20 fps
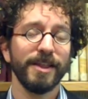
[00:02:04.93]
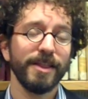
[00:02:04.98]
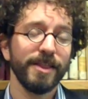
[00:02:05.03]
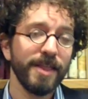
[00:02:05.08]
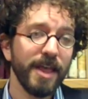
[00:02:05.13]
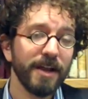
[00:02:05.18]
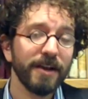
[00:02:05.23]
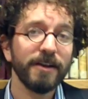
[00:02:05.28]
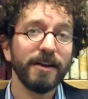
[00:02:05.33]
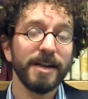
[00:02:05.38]

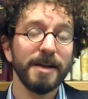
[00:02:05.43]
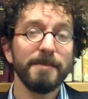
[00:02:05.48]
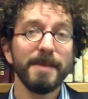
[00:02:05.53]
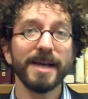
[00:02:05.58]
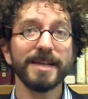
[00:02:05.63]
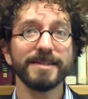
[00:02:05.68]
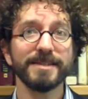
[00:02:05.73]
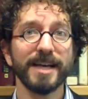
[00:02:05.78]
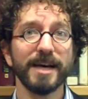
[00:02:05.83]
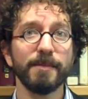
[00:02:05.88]
They're going to
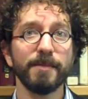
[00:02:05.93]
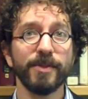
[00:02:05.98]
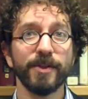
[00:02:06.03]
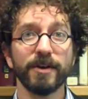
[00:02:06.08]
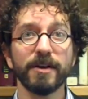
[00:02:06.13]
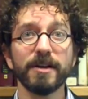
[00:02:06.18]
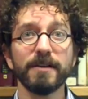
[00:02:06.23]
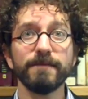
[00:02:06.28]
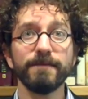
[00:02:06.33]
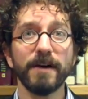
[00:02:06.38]
mess up. They're
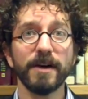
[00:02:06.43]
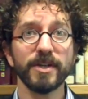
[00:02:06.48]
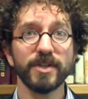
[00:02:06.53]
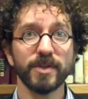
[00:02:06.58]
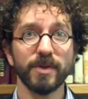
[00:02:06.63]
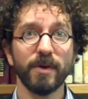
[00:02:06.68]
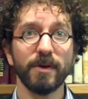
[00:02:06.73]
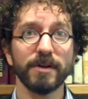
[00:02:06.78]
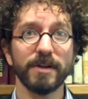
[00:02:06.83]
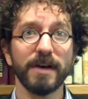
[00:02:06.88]
going to fall
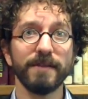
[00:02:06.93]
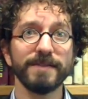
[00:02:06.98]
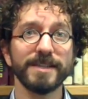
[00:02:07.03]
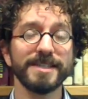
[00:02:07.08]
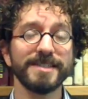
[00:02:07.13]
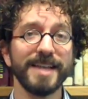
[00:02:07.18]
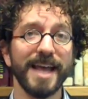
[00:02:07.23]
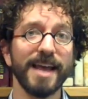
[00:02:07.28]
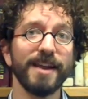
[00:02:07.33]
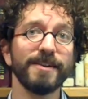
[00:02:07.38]
short of the
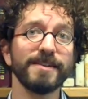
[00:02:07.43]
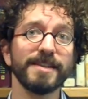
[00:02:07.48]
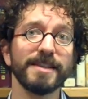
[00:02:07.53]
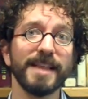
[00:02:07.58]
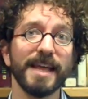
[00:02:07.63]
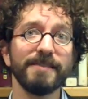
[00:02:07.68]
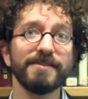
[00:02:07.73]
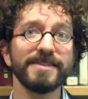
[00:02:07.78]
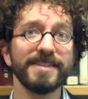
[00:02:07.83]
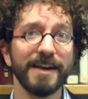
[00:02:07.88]
standards that
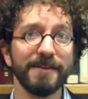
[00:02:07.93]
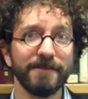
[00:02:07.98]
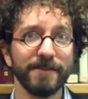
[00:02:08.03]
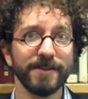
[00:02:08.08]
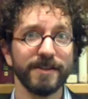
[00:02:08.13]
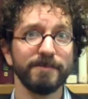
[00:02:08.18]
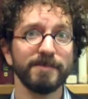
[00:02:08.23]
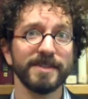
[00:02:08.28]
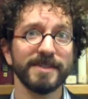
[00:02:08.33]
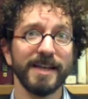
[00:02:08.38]
they've set for
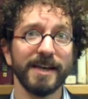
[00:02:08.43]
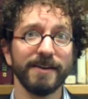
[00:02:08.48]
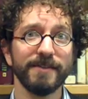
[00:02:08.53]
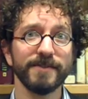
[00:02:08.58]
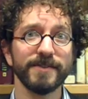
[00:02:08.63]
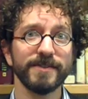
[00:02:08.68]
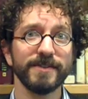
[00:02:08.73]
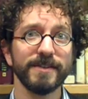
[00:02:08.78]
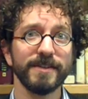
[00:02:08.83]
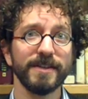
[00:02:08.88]

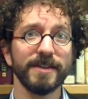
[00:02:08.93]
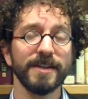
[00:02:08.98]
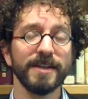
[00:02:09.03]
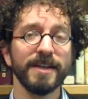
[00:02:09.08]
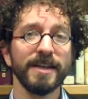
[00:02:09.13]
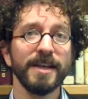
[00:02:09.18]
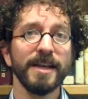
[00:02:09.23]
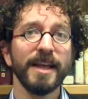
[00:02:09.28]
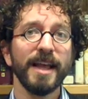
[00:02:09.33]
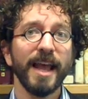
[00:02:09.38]
themselves.
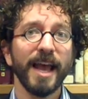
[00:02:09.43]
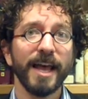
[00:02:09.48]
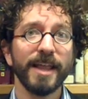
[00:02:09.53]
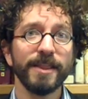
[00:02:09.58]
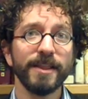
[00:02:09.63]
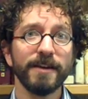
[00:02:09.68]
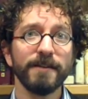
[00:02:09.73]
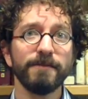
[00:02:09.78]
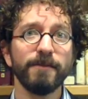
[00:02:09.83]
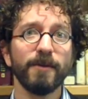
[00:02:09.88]
And
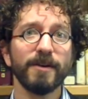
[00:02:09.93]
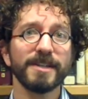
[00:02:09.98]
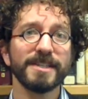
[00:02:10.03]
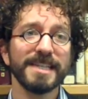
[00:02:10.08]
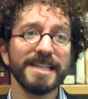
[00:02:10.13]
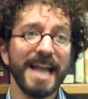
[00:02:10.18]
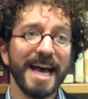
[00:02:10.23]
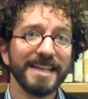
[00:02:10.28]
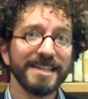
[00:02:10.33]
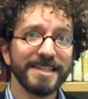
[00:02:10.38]
therefore, it's
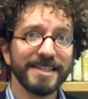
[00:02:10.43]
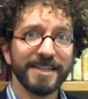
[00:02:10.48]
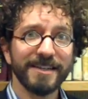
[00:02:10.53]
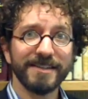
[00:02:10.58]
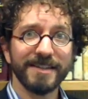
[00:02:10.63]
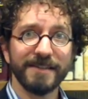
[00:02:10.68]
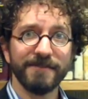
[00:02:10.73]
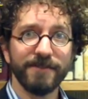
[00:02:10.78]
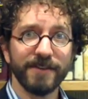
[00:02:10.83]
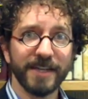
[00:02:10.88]
necessary
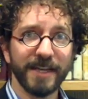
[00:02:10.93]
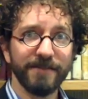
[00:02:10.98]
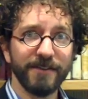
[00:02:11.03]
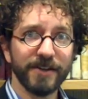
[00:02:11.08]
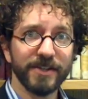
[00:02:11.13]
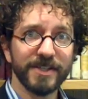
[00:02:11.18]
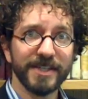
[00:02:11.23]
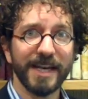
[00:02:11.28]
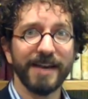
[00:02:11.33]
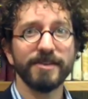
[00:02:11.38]
to forgive
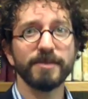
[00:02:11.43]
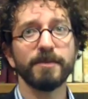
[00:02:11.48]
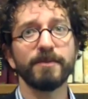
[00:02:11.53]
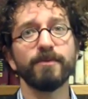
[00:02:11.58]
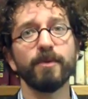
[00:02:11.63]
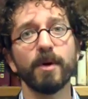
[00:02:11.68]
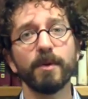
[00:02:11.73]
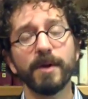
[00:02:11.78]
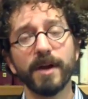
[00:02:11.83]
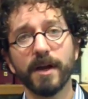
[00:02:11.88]
ourselves
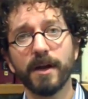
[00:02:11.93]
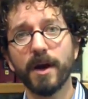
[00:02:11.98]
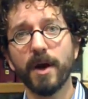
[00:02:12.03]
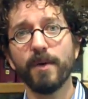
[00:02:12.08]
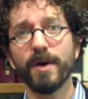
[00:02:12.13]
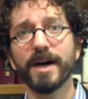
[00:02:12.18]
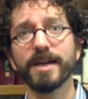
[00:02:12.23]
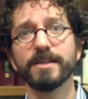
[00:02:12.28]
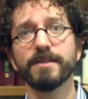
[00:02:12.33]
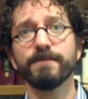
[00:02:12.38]
before we can go
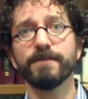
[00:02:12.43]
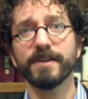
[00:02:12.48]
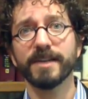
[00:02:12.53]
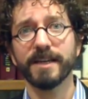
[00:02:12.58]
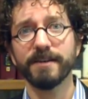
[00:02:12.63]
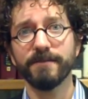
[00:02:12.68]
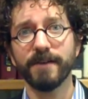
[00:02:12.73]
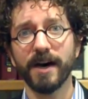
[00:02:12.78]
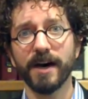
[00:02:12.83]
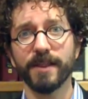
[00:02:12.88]
on to
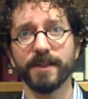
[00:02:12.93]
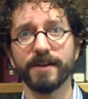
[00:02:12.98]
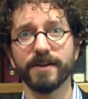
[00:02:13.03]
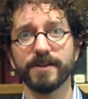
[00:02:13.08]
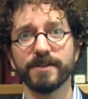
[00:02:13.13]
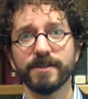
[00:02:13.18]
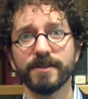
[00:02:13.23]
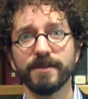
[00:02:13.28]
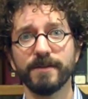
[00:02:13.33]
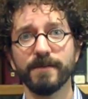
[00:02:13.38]
forgive
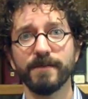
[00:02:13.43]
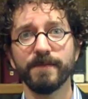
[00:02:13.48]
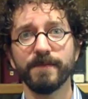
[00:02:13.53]
others.